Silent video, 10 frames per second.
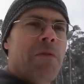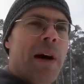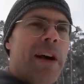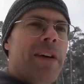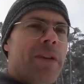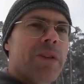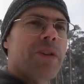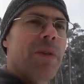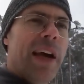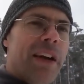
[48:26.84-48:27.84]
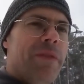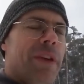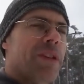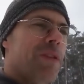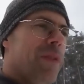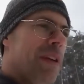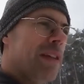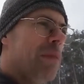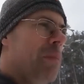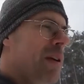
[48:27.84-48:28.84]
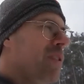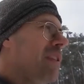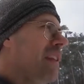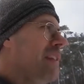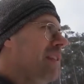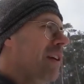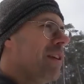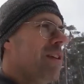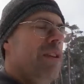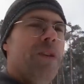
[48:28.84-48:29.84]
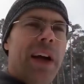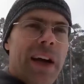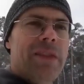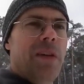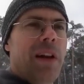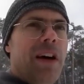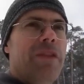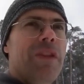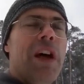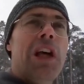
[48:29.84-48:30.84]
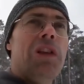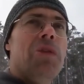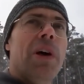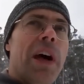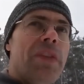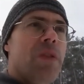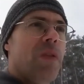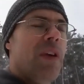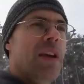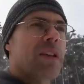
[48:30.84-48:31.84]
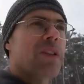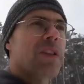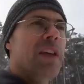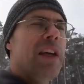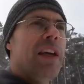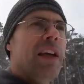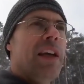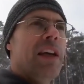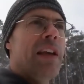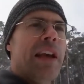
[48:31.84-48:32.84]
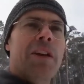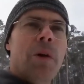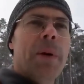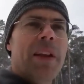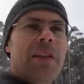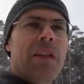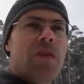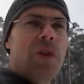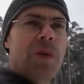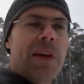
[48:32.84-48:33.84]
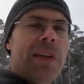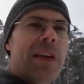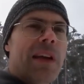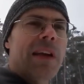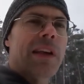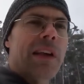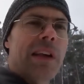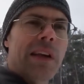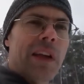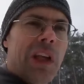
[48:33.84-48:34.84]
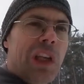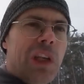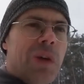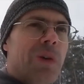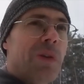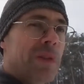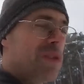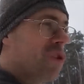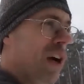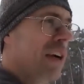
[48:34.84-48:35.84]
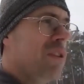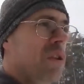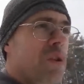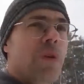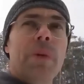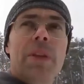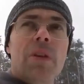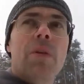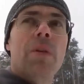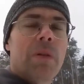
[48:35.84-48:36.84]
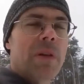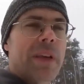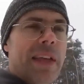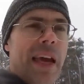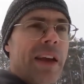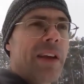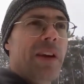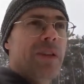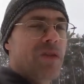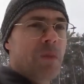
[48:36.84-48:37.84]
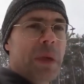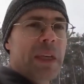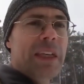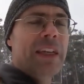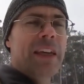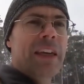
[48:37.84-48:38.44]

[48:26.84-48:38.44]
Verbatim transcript: Why are you so envious of another person that is younger? You had your life, you had your things, and nobody did to you anything like you try to do with your gang here to me.